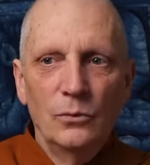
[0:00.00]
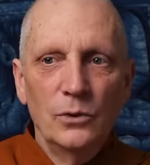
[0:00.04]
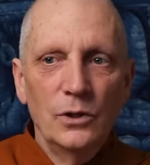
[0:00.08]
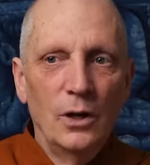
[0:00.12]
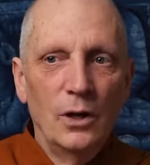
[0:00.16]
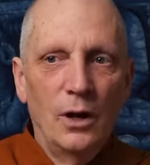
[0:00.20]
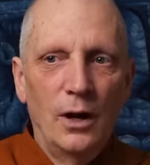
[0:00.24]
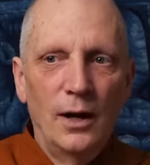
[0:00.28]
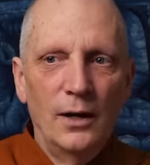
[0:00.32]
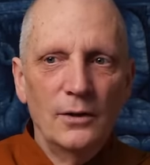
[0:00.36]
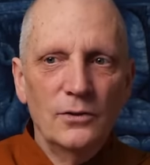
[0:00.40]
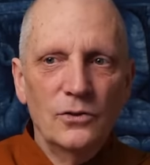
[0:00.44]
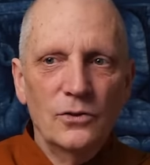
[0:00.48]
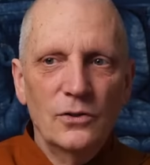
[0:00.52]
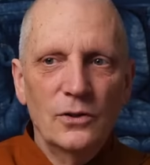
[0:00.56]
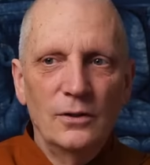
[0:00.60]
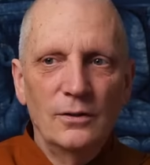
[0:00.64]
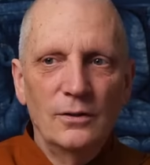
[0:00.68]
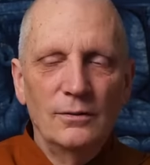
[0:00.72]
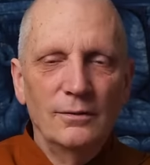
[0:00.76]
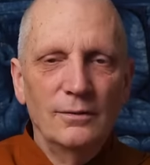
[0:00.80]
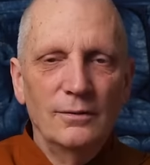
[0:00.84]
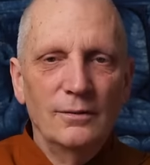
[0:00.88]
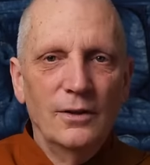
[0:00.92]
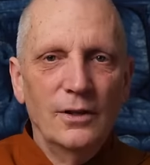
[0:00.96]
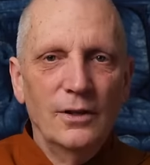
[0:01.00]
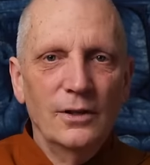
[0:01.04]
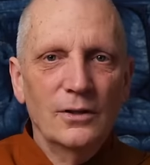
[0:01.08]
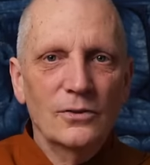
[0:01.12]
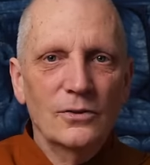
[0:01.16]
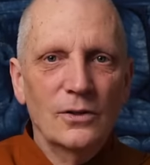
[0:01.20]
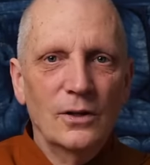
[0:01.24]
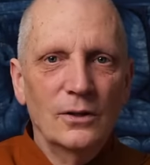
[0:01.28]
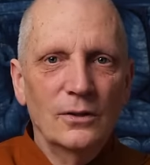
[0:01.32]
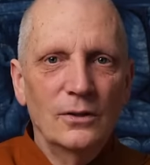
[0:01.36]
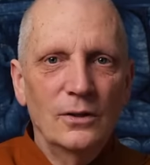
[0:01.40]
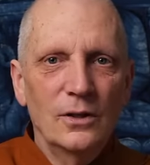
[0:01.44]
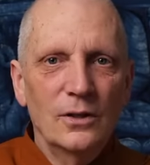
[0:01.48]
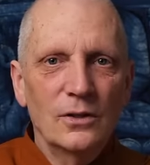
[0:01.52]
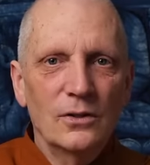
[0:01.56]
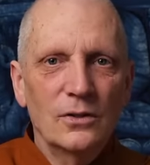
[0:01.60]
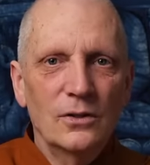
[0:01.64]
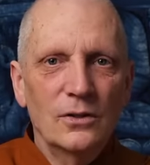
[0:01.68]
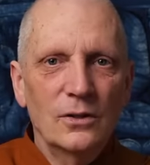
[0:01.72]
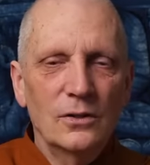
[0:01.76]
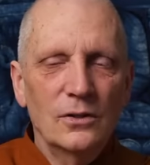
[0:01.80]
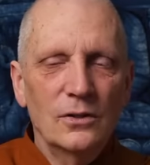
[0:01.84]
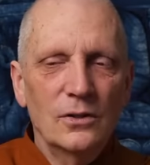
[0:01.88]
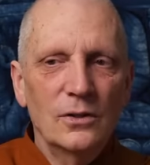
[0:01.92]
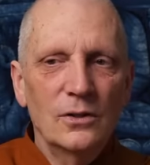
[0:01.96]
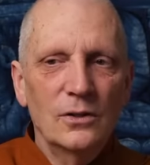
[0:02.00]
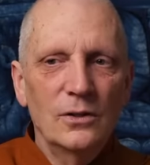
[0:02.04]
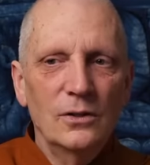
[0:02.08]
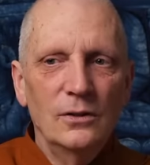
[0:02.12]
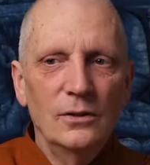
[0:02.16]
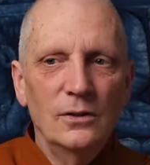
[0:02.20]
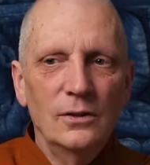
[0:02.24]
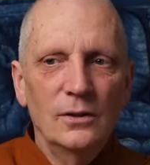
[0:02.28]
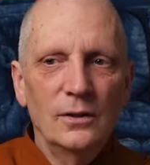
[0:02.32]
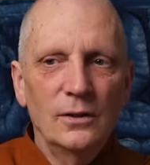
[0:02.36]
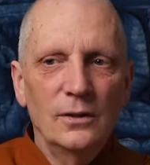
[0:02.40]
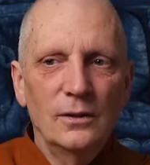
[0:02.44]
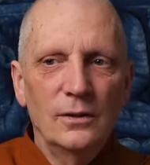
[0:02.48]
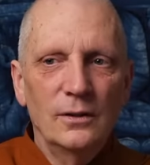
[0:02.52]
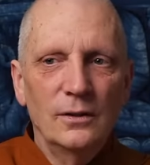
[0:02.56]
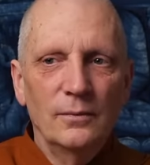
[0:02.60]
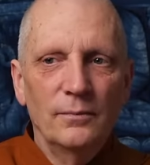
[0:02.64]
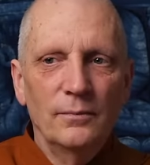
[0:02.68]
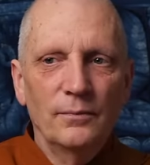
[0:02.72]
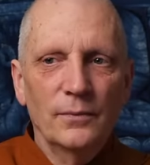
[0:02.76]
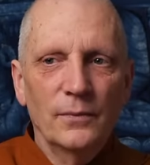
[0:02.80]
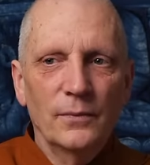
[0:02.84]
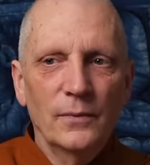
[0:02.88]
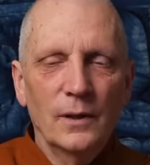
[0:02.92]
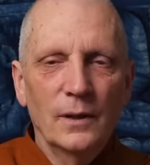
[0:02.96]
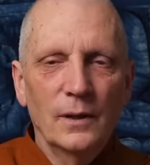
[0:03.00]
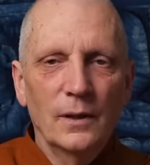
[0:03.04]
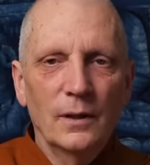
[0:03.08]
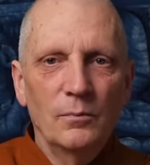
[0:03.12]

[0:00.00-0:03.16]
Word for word: yachts and things like this, it's still um,